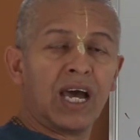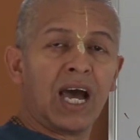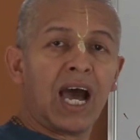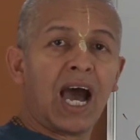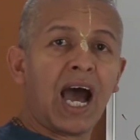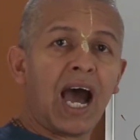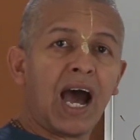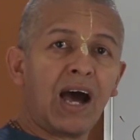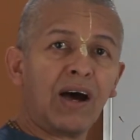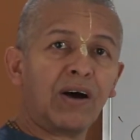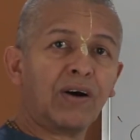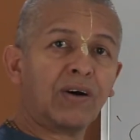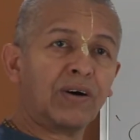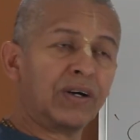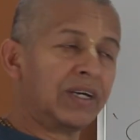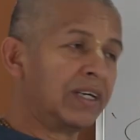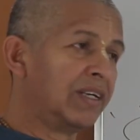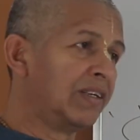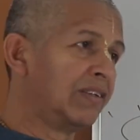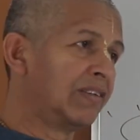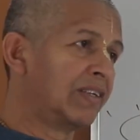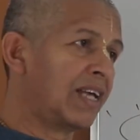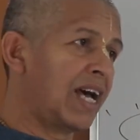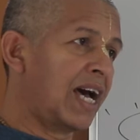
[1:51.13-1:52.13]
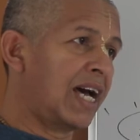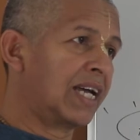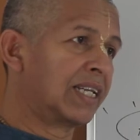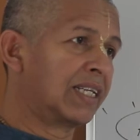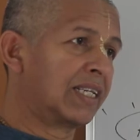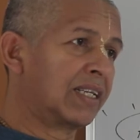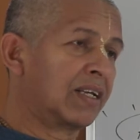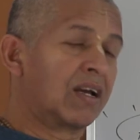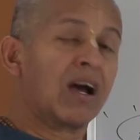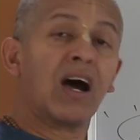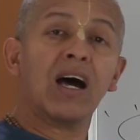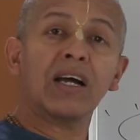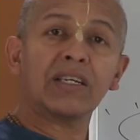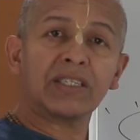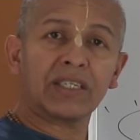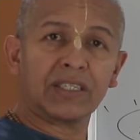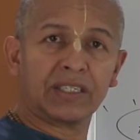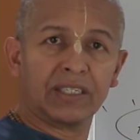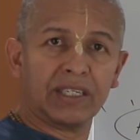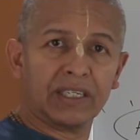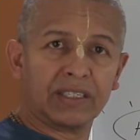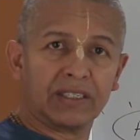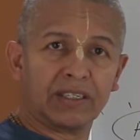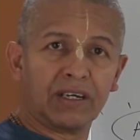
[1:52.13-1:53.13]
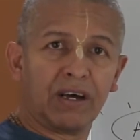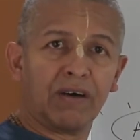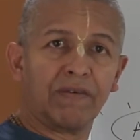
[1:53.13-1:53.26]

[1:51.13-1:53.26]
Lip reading: how is that consciousness